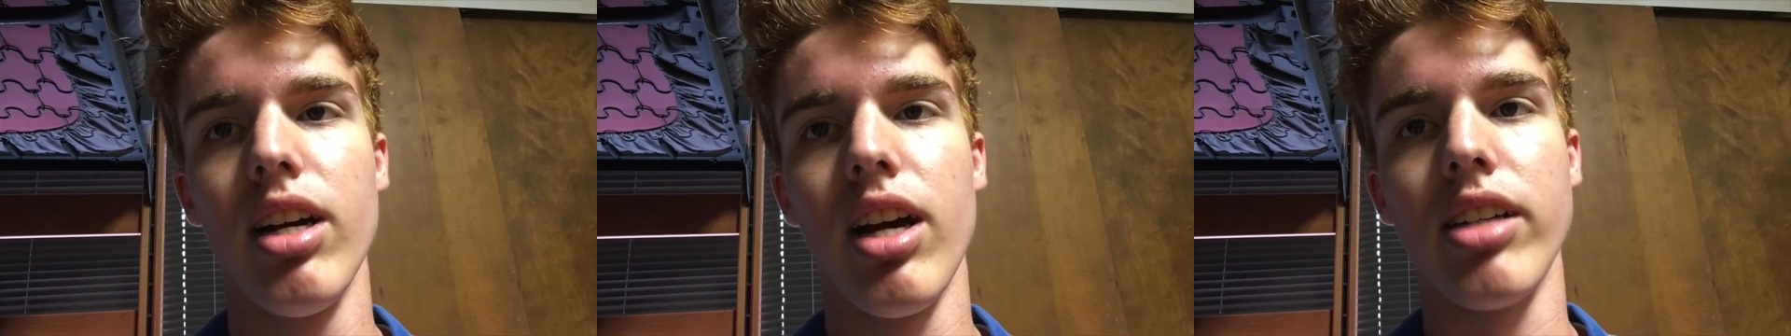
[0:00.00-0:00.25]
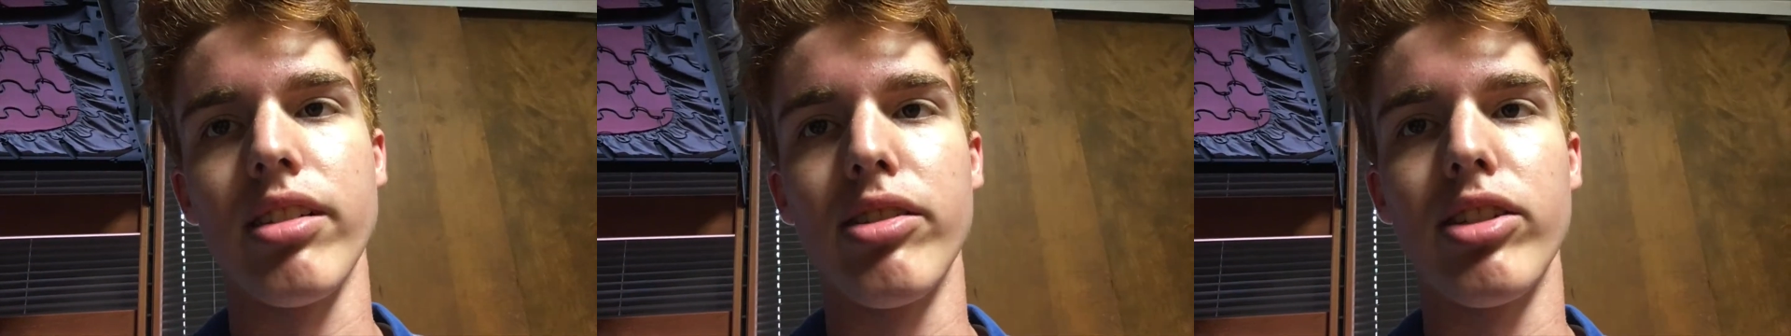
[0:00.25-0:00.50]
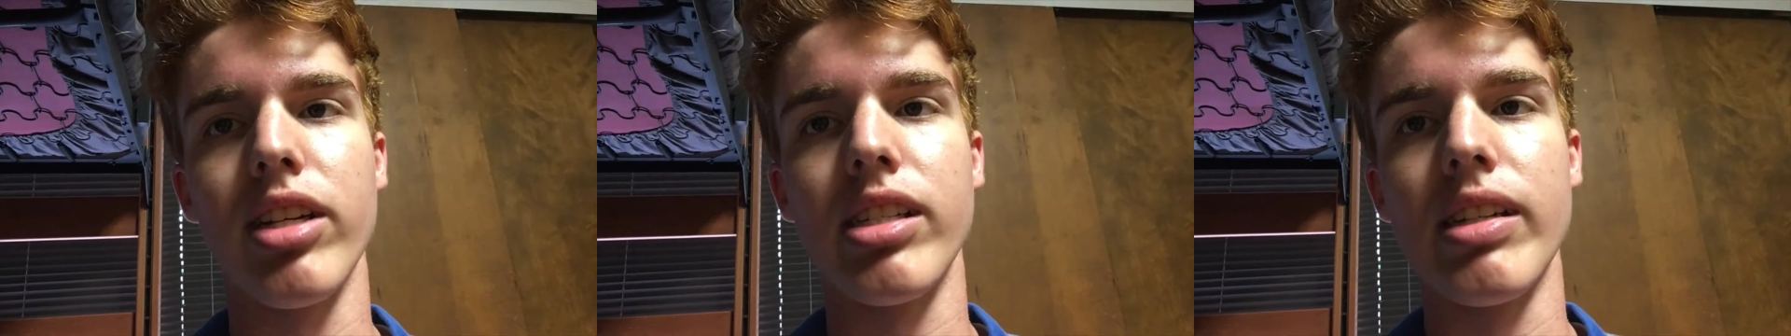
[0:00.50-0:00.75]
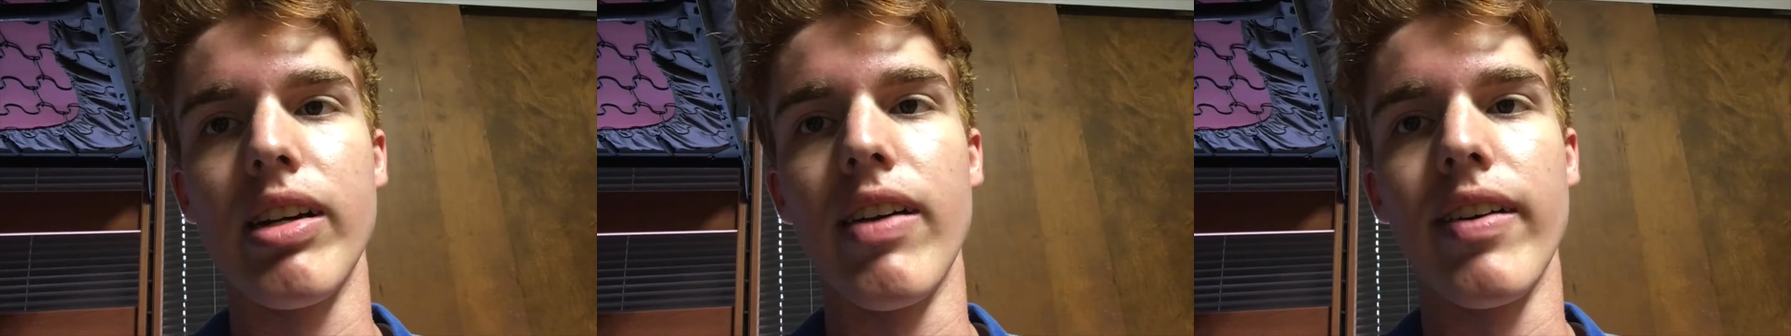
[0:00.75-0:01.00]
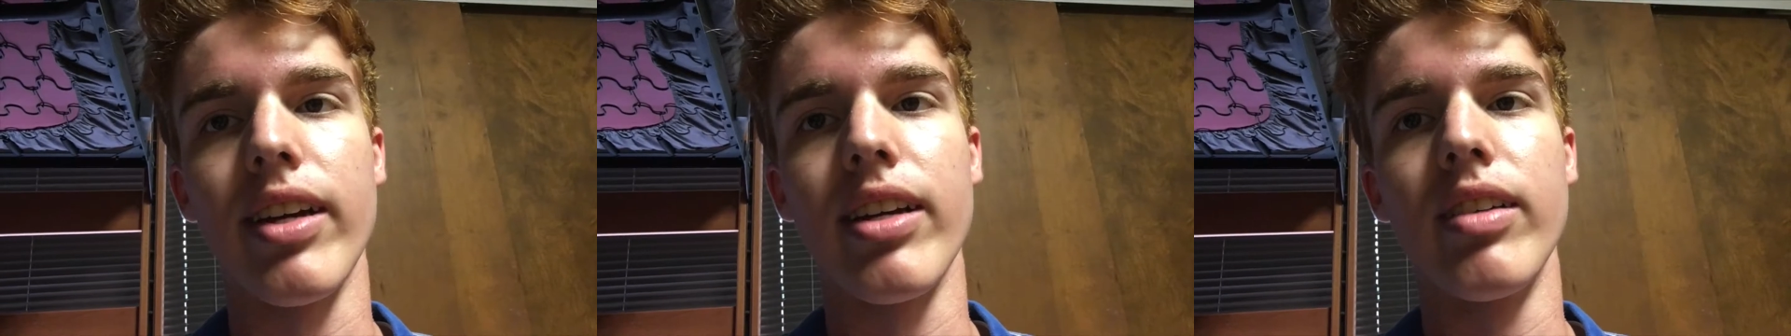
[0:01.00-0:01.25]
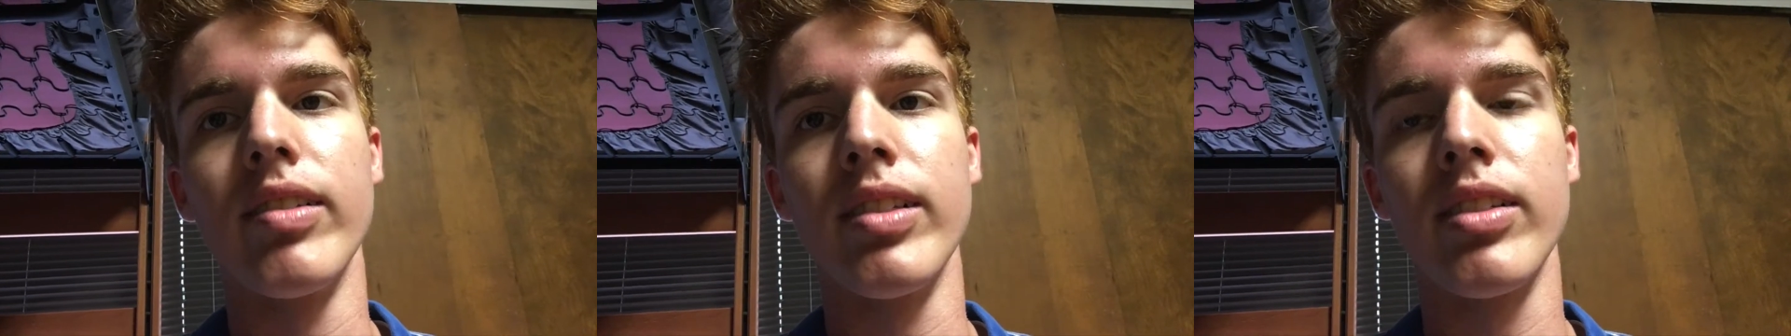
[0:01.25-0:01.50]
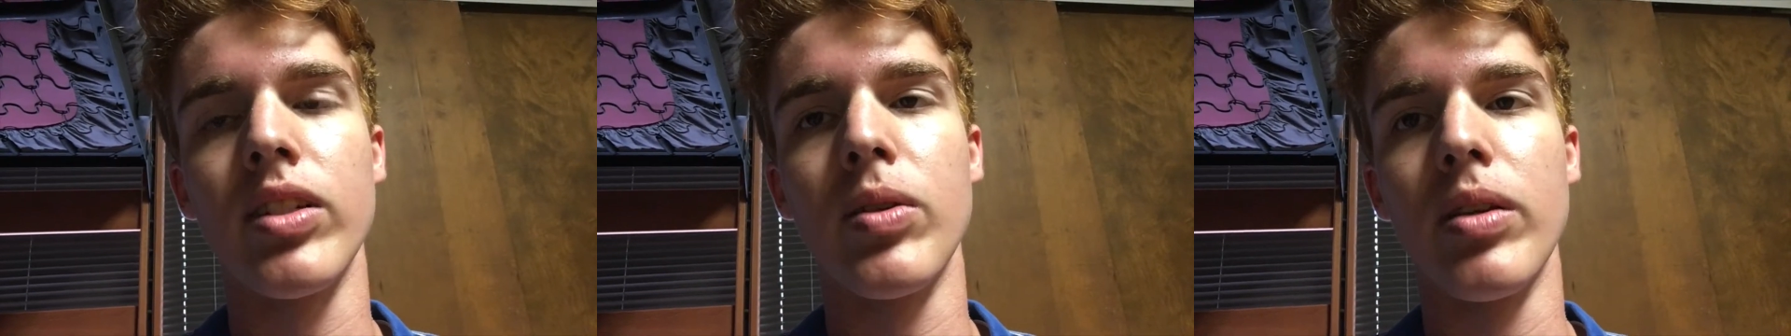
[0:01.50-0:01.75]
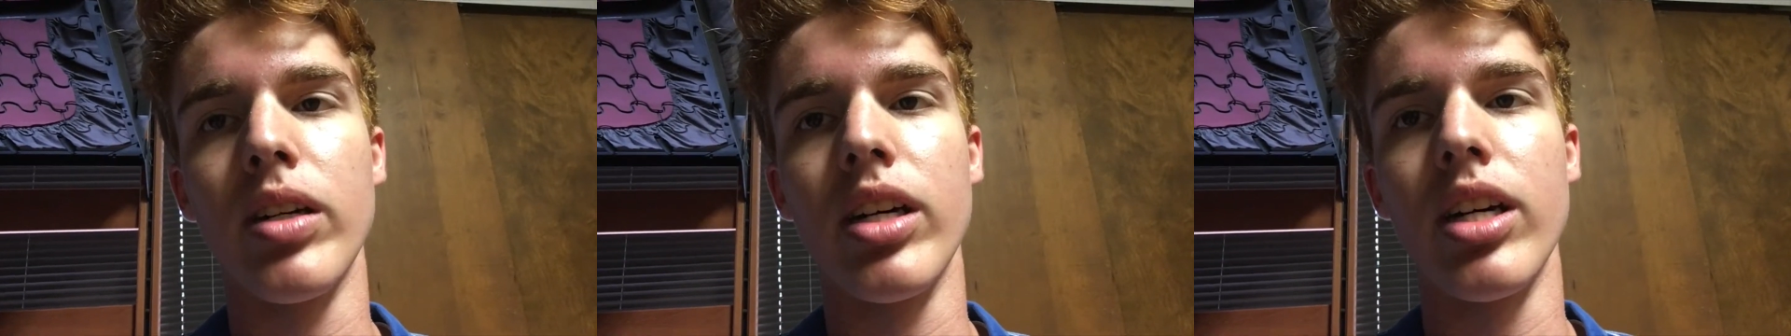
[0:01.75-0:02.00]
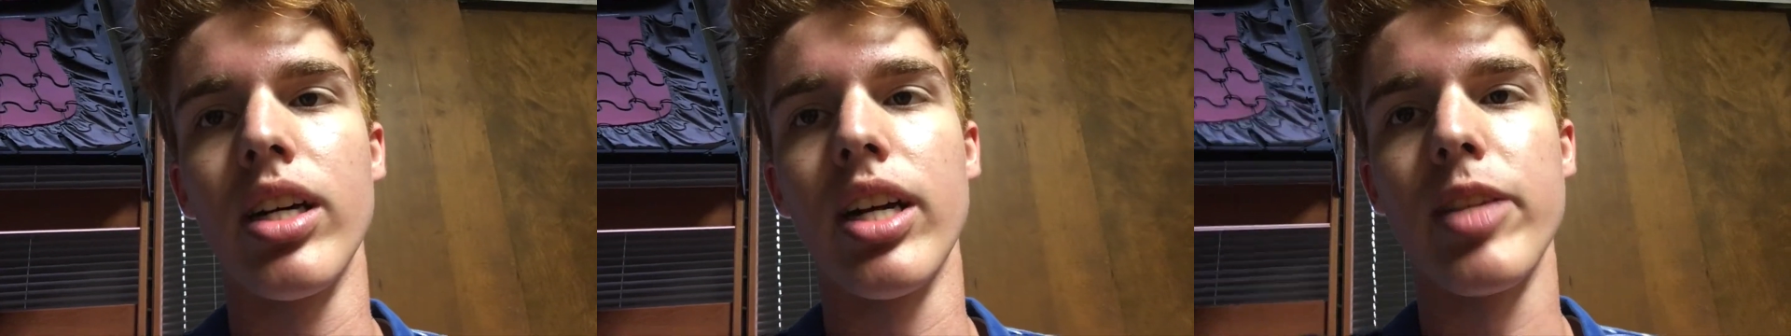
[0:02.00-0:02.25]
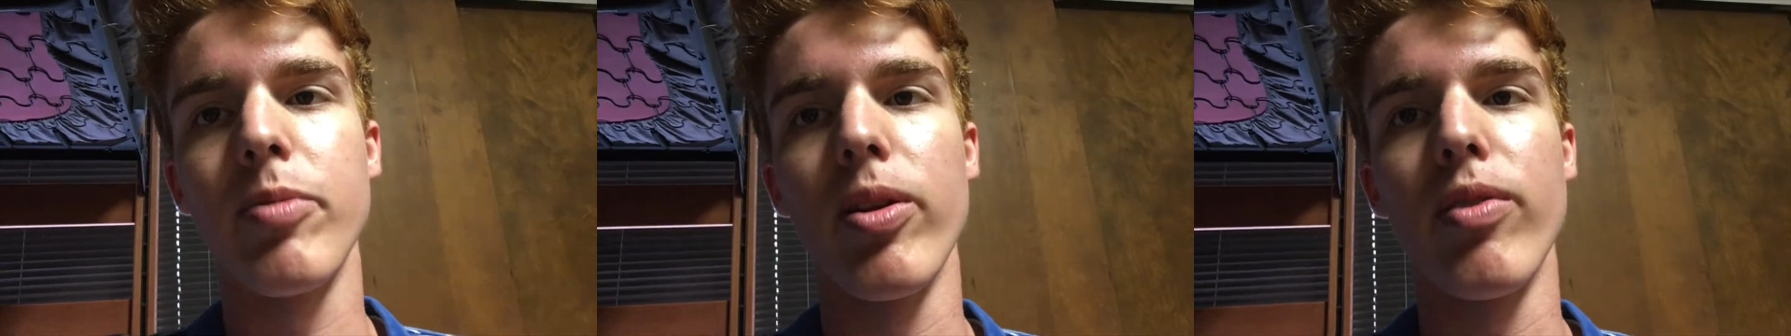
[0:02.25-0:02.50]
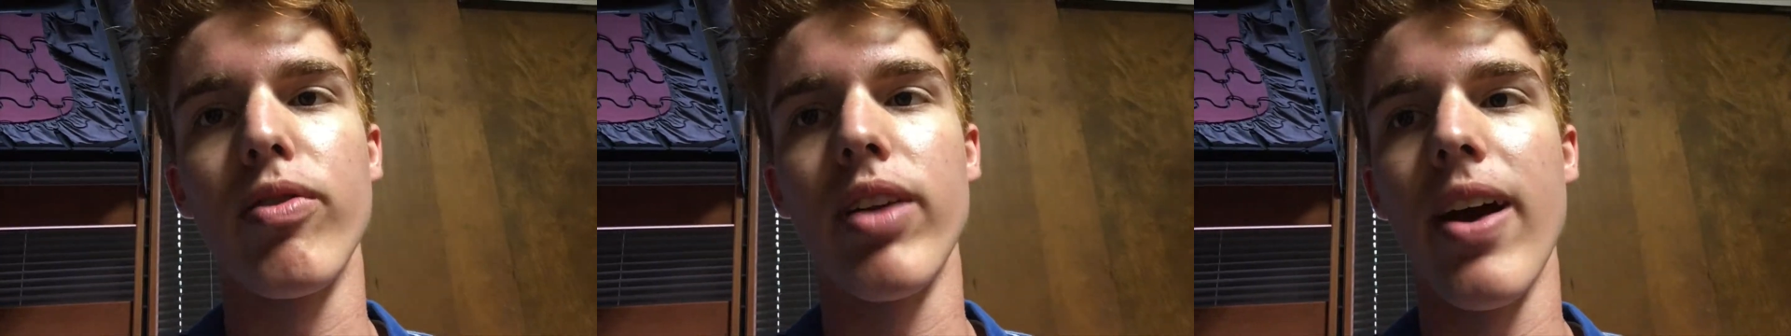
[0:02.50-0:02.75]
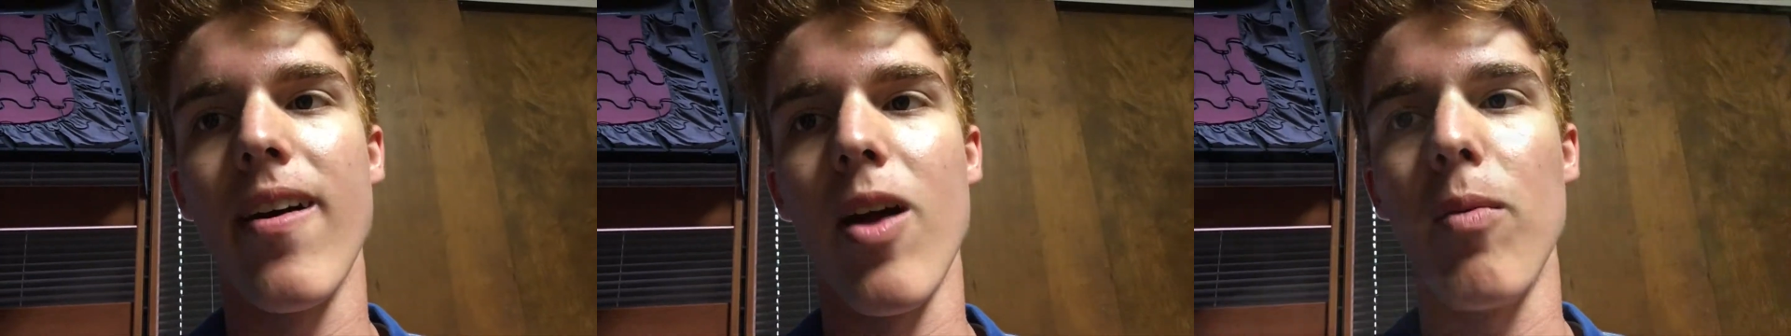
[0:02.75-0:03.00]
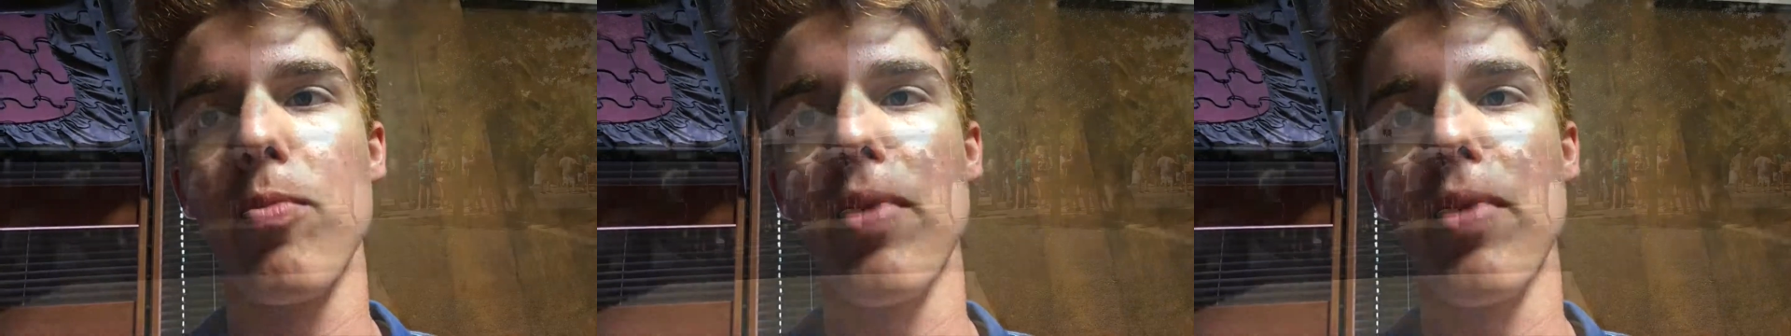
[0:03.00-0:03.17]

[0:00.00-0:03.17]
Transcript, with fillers: I'll just let you guys know how it goes. So uh, that's about it for now, and I'll be